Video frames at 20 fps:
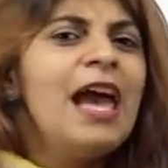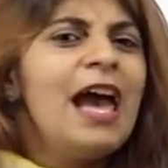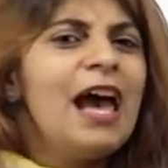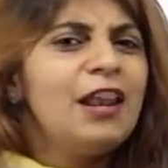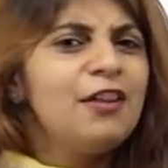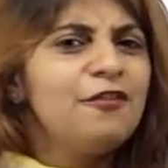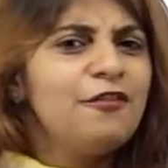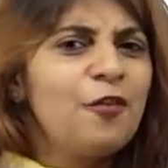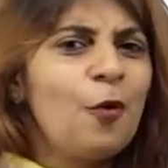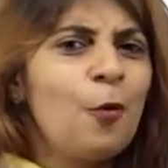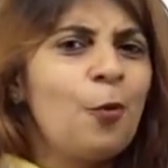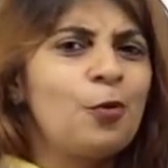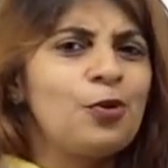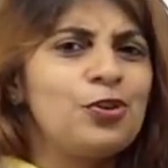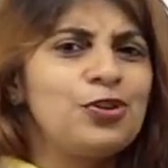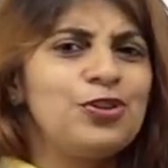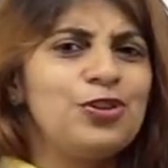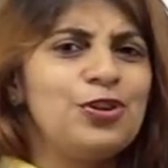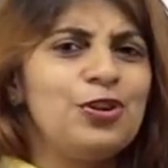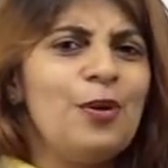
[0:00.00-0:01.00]
And of
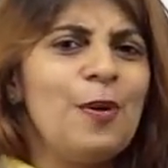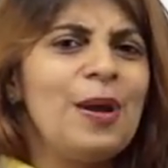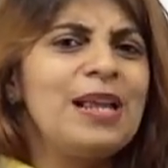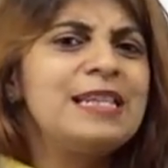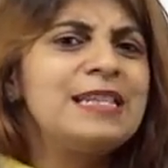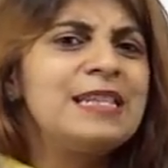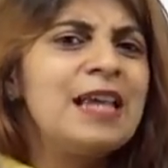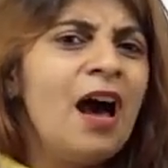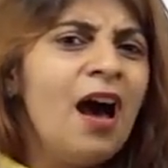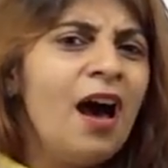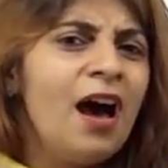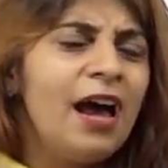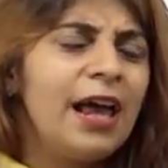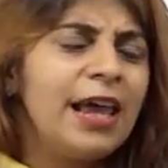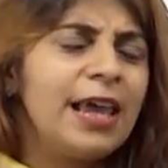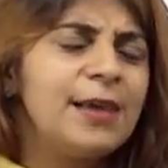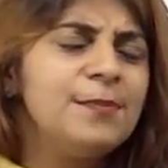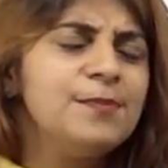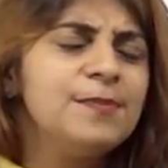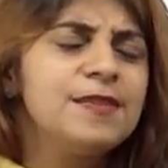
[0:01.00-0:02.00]
course, you know, at
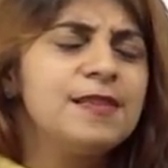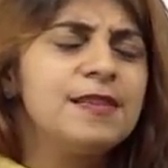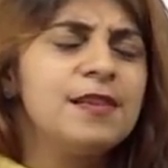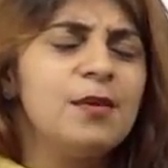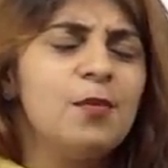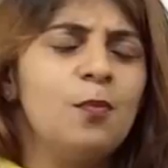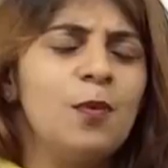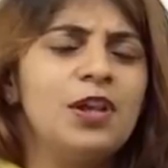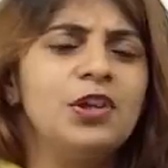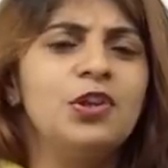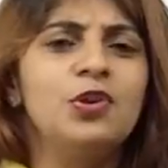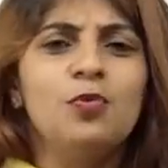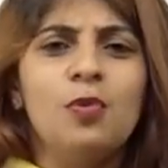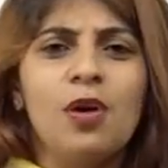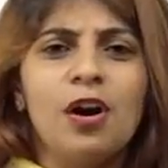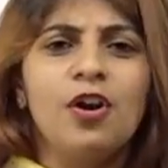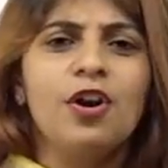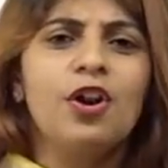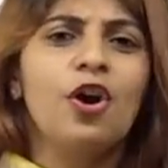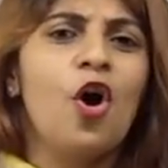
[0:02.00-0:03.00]
times when you
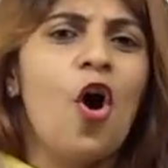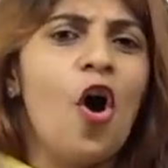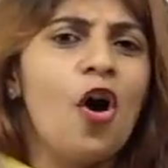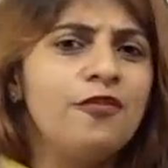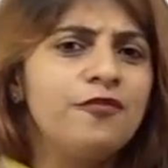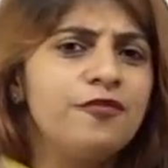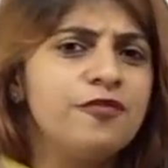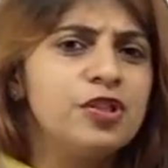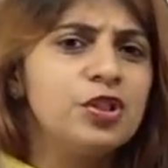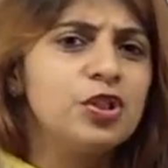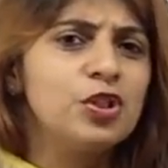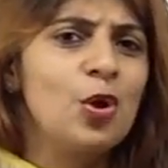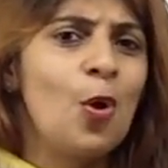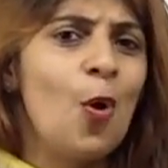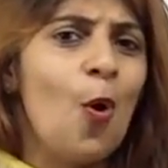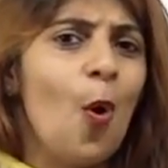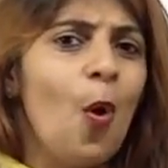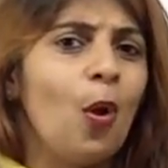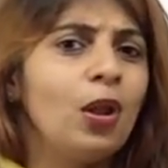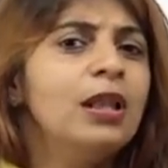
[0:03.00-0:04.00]
are on a conference
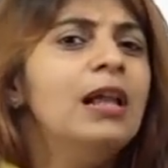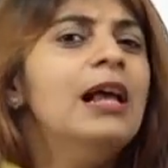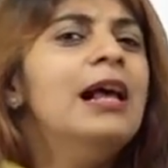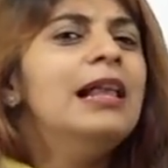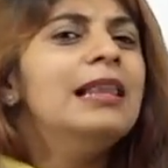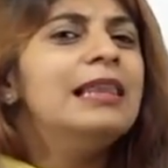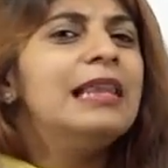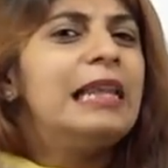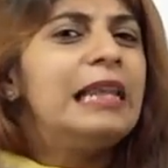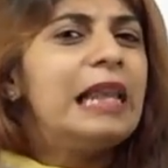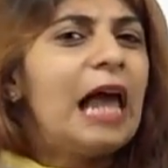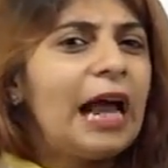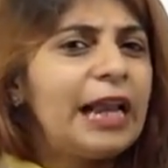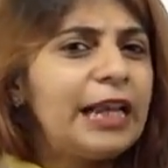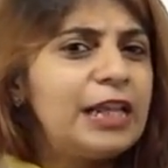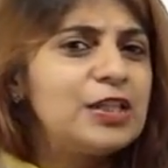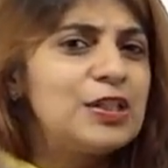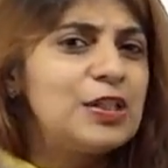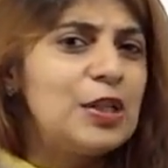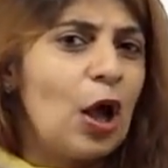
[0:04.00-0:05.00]
call, the
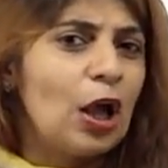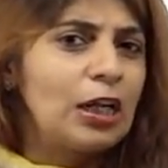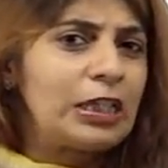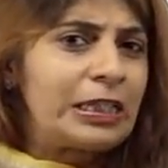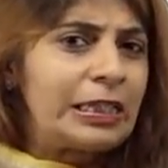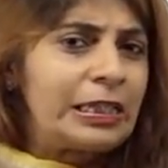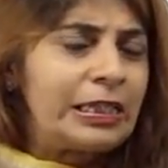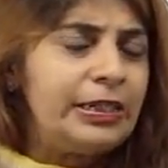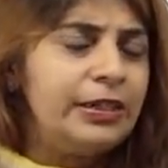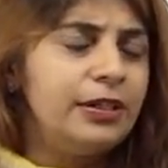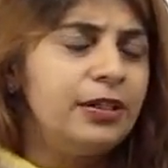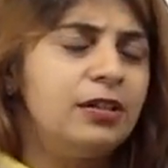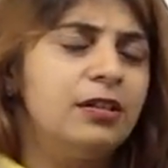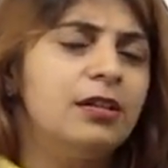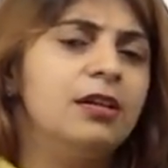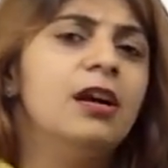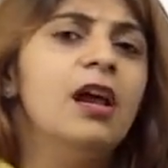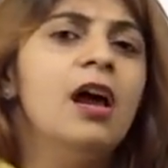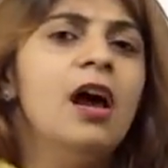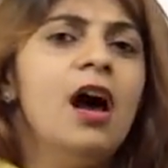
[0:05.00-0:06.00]
line is not
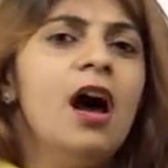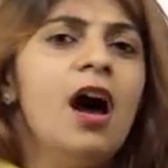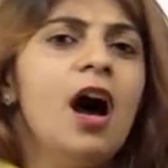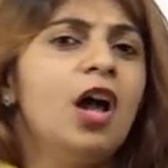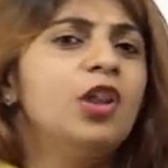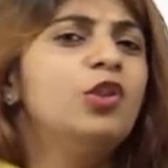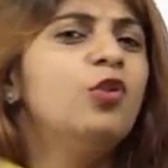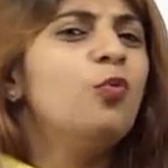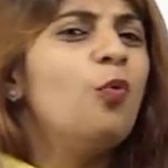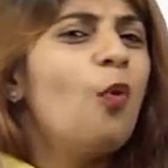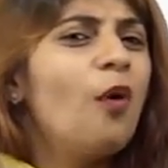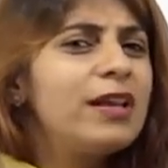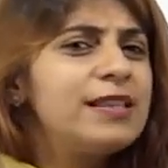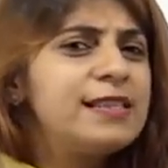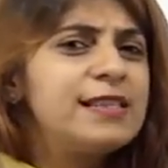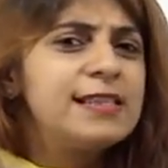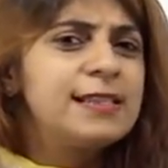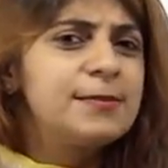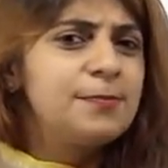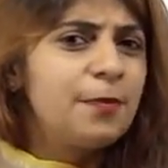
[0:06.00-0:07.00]
clear, the
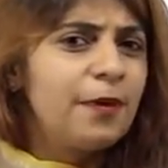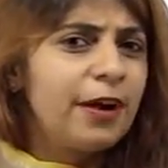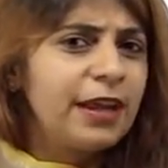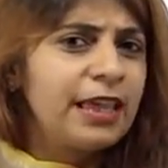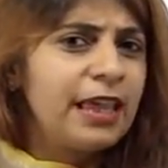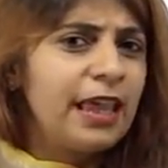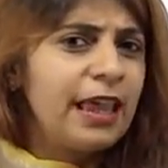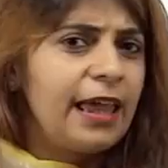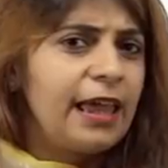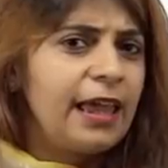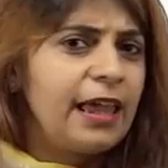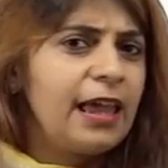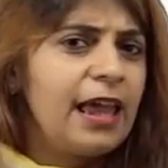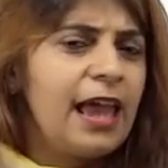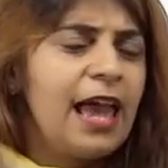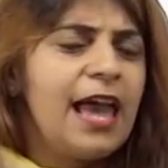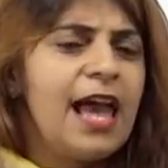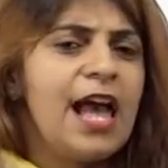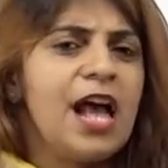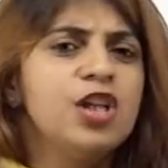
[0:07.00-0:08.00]
voice is
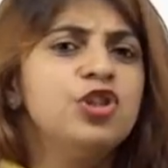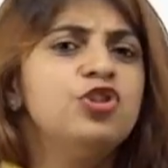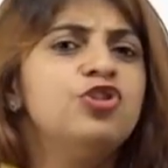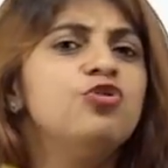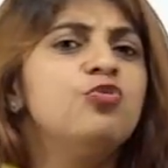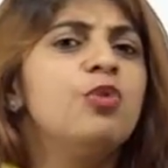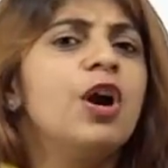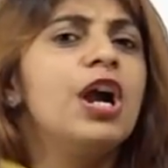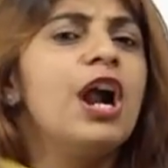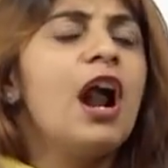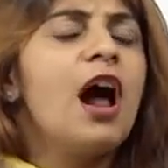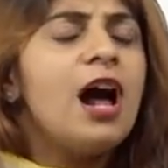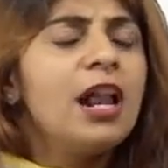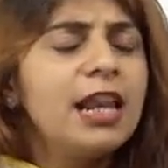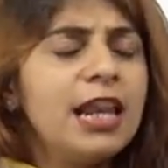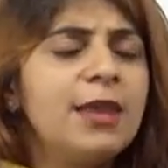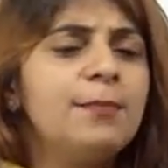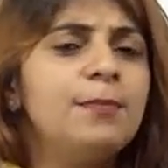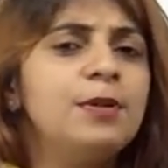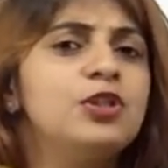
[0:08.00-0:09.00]
breaking, and you are
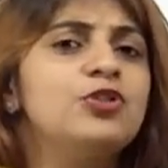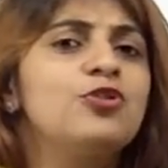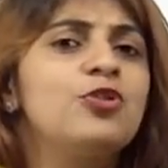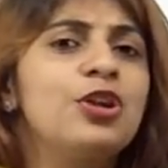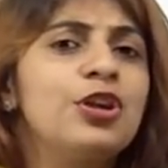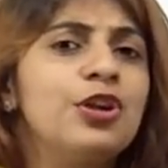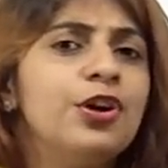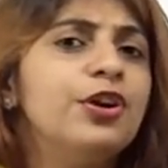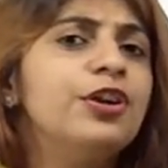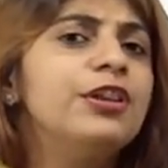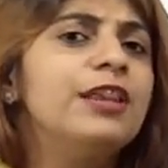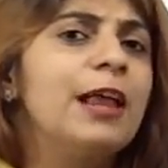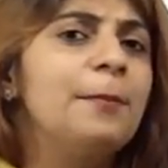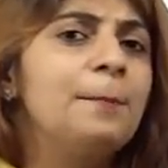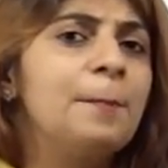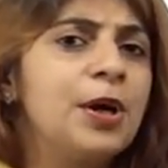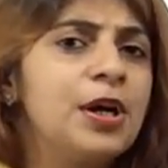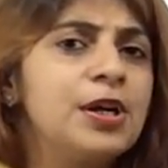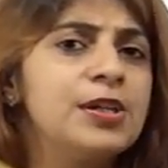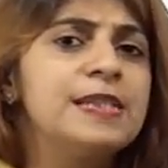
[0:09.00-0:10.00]
unable to hear
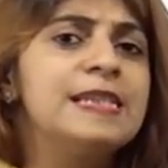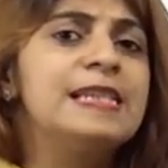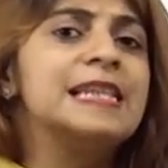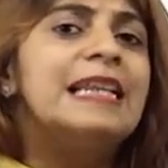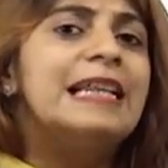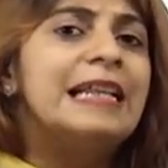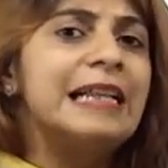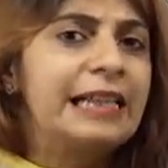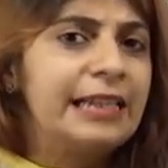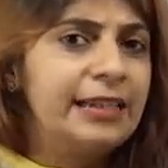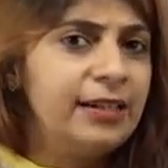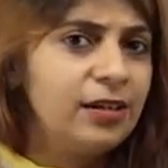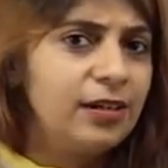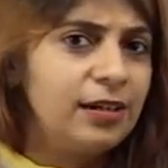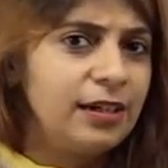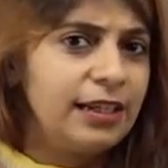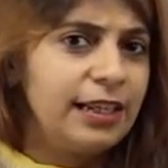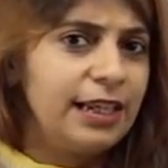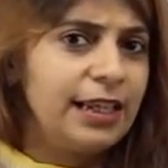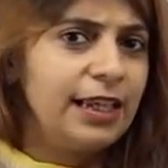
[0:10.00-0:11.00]
that person
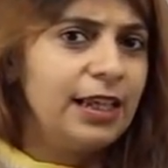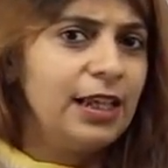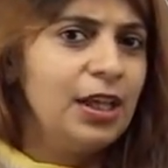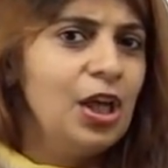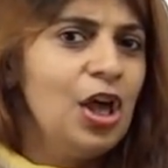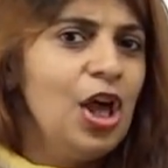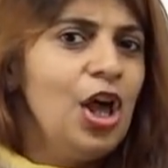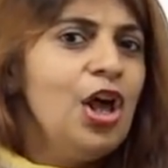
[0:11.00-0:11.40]
clearly.